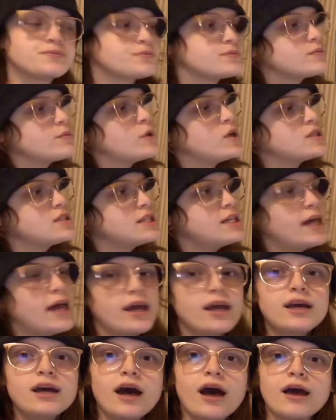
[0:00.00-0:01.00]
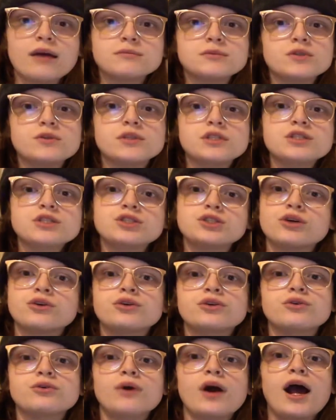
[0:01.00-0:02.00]
Well, today I'm going to show
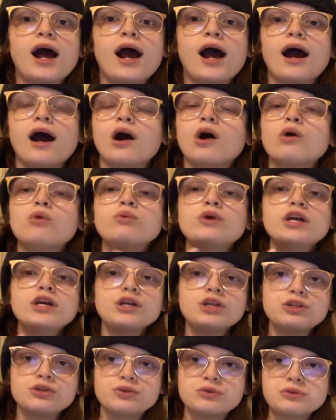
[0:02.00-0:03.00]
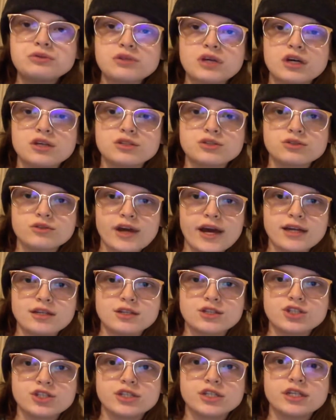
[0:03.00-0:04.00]
you how we can use a
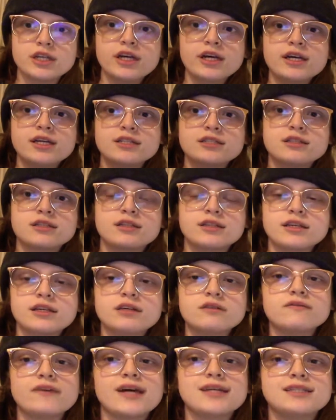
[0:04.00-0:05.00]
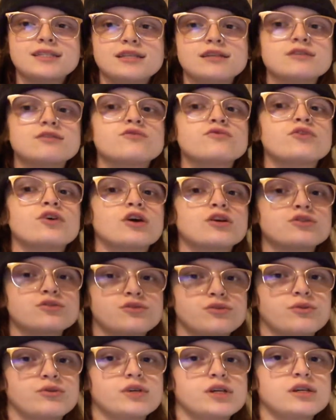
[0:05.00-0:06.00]
strategy to think of ideas for our
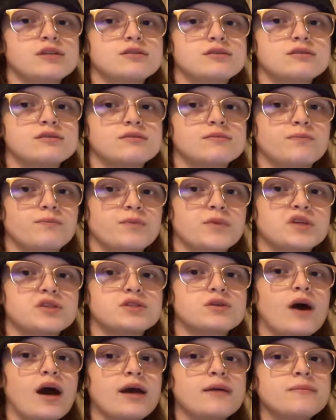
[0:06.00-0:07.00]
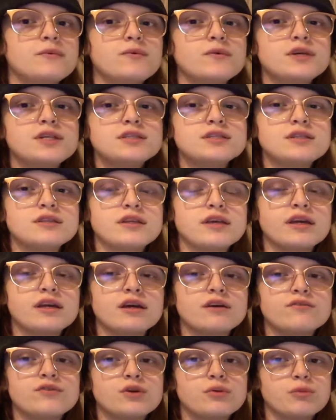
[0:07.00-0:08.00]
stories. So I'm going to think
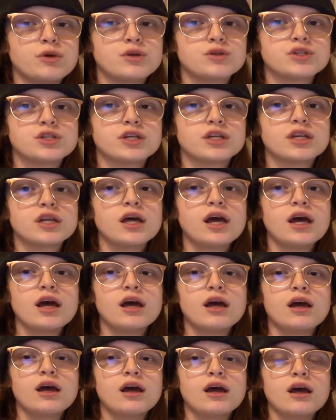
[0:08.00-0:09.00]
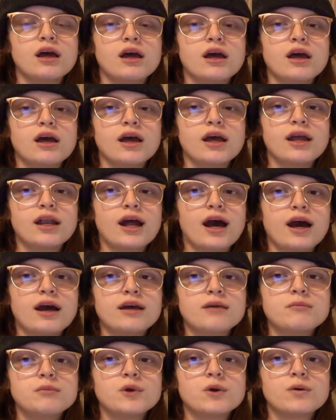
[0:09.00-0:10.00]
of an emotion and
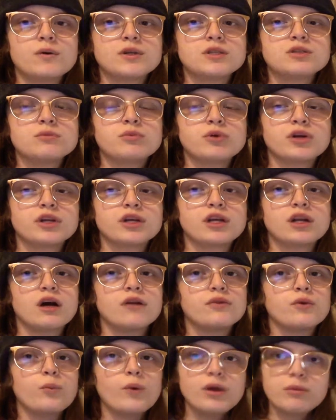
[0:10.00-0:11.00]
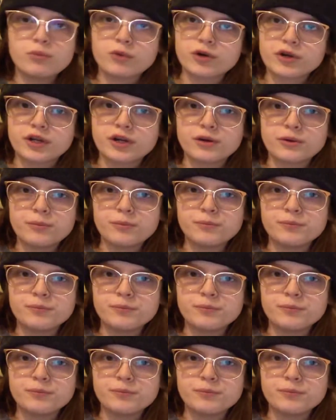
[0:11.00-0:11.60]
I'm going to put it on the whiteboard here.